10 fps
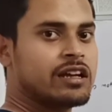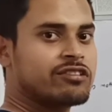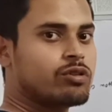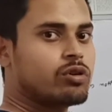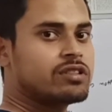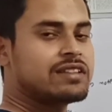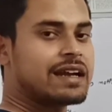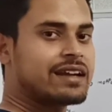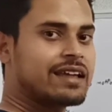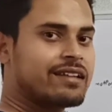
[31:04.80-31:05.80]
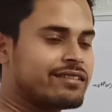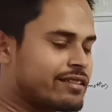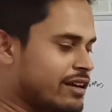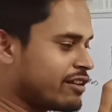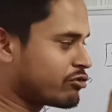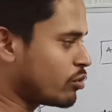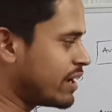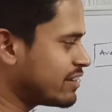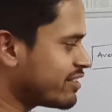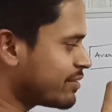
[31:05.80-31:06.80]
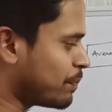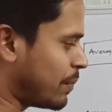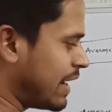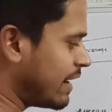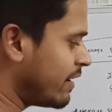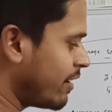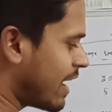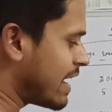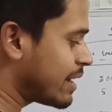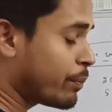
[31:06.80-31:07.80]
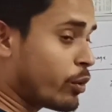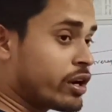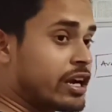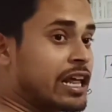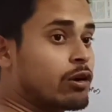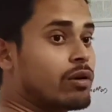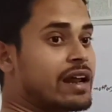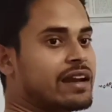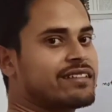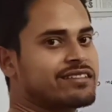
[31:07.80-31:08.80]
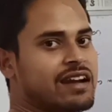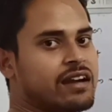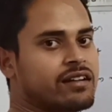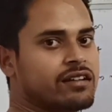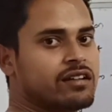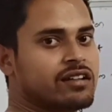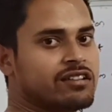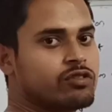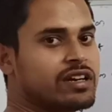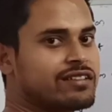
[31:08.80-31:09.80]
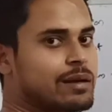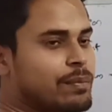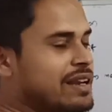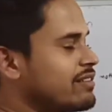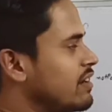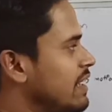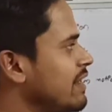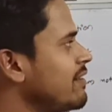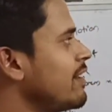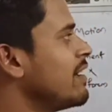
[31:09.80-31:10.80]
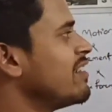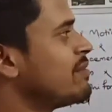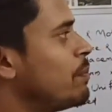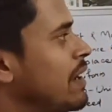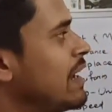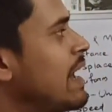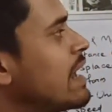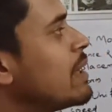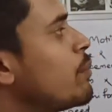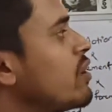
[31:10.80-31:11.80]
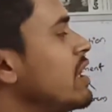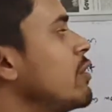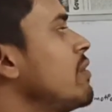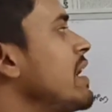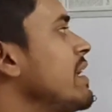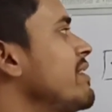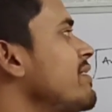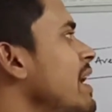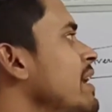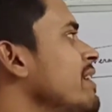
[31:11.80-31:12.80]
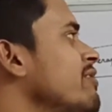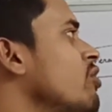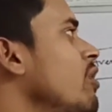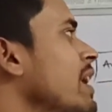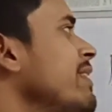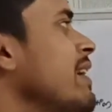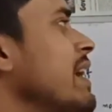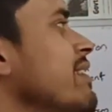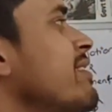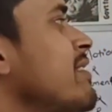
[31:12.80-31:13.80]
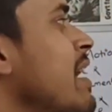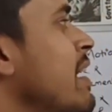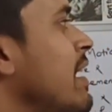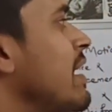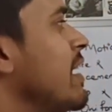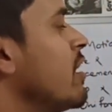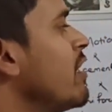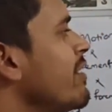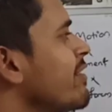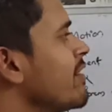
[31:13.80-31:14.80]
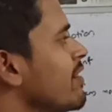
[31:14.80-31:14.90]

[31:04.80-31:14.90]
So that is showing the speed at a particular instant. So its definition is speed at a particular instant is called as instantaneous